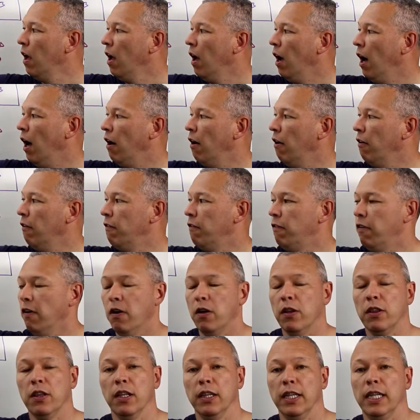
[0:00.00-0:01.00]
of
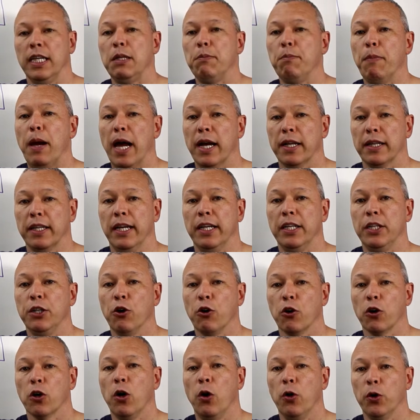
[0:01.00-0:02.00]
the lead magnet
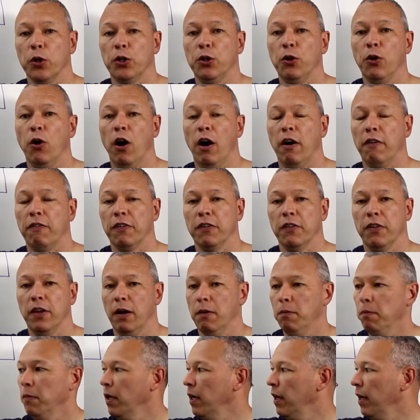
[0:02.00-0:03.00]
you're going to offer
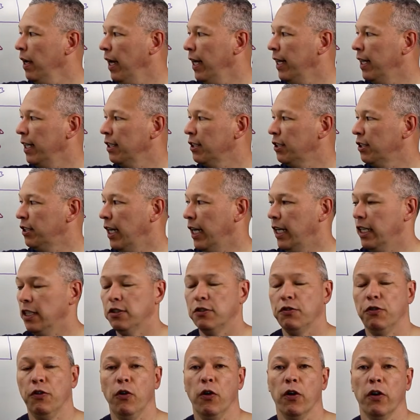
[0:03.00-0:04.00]
them in exchange
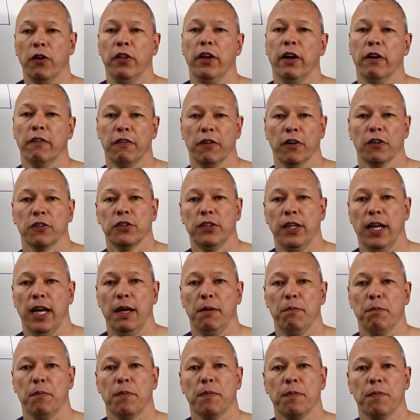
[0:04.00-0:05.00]
for their first
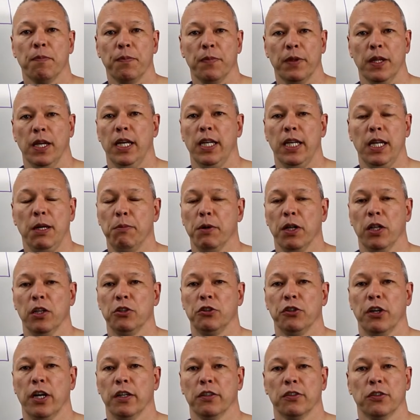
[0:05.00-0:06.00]
name and email
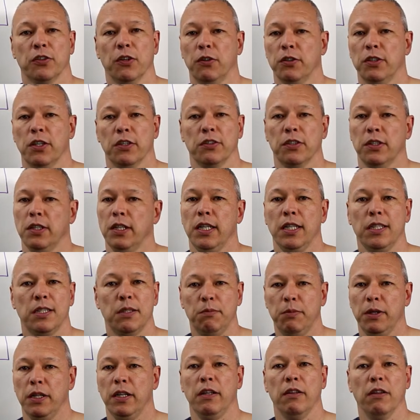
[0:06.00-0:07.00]
address. So it doesn't need to
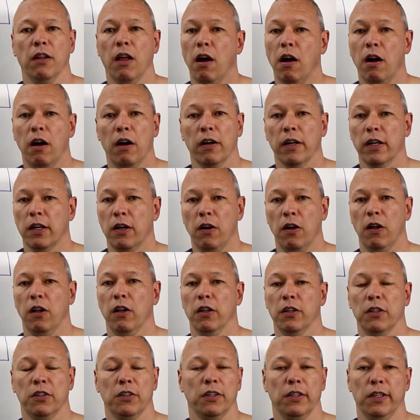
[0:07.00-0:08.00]
be long at
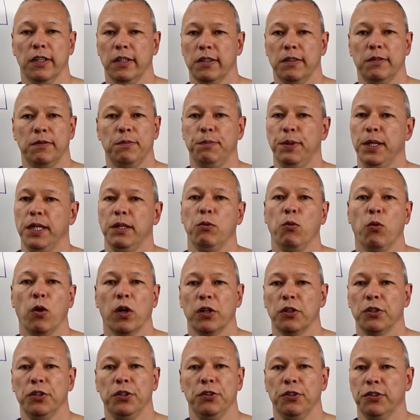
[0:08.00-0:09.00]
all. It could be one
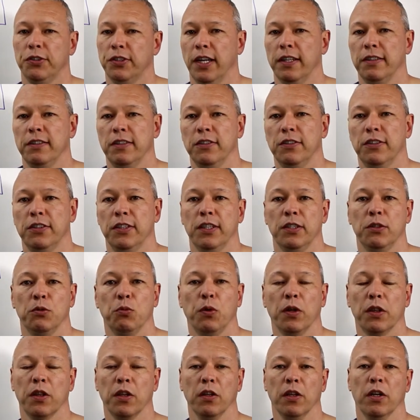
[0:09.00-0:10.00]
or two sentences
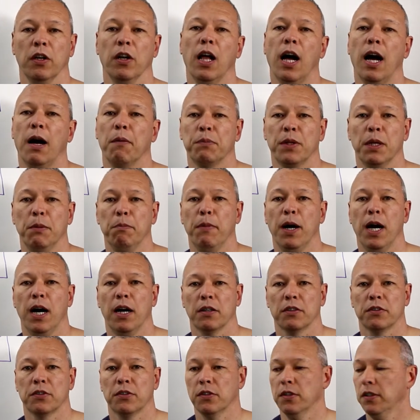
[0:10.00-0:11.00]
with a little opt-in
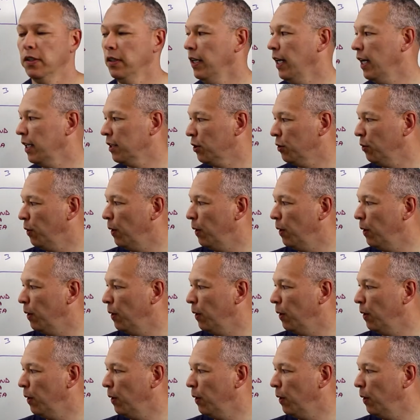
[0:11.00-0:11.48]
box next to